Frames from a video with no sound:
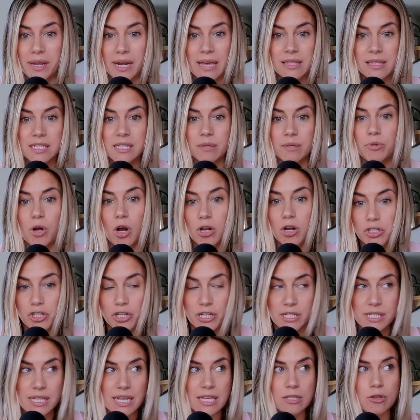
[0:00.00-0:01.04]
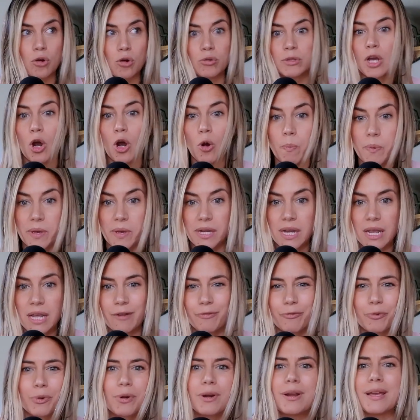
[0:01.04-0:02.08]
And the subconscious is only open
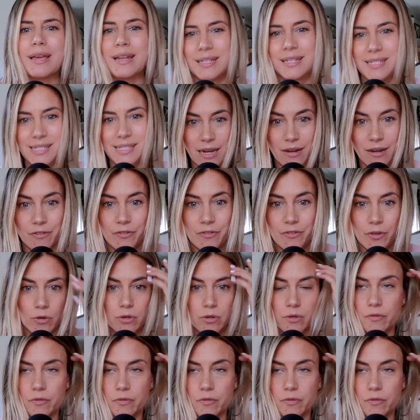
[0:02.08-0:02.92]
if we're in a state of